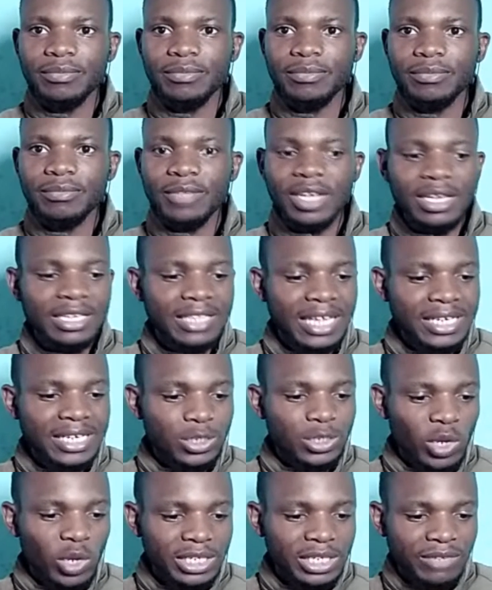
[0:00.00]
And that
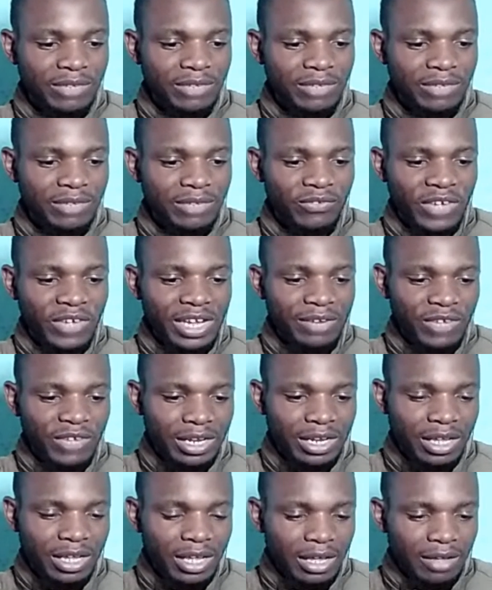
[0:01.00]
is what is very,
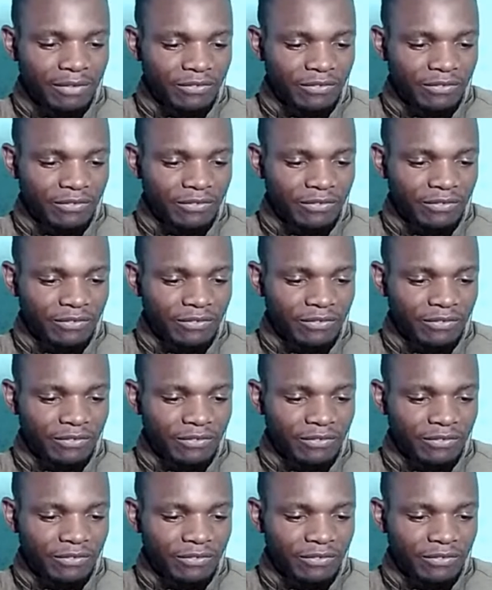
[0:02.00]
very, very
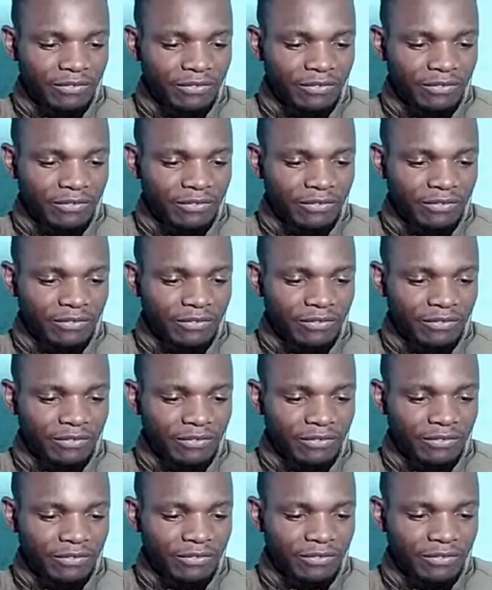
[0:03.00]
important.
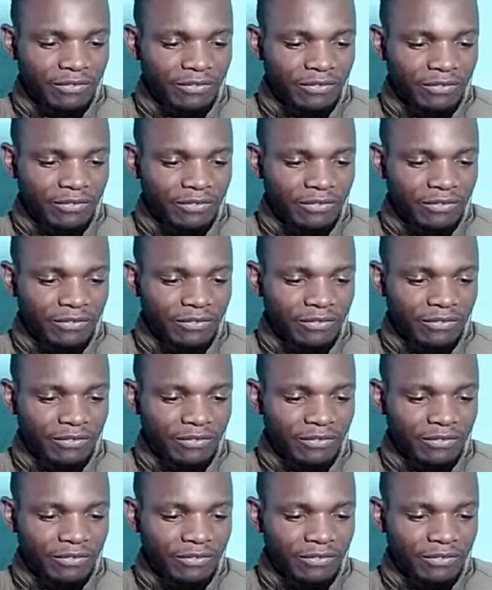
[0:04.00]
And they don't
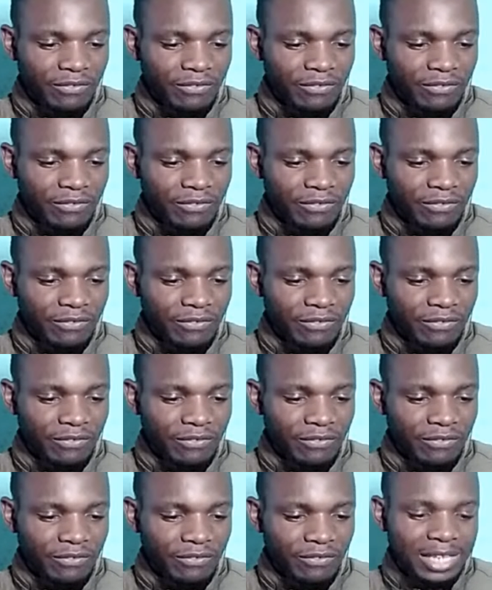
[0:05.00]
want to
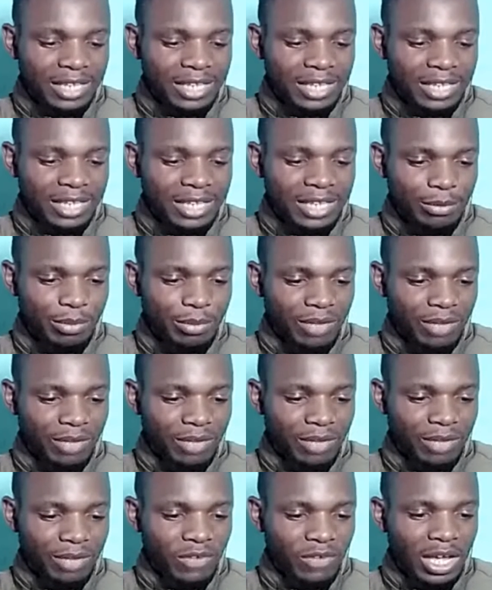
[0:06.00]
acknowledge that as ZANU
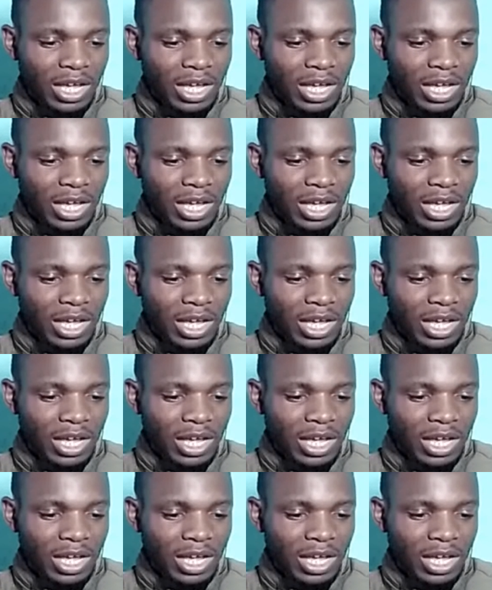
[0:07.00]
PF.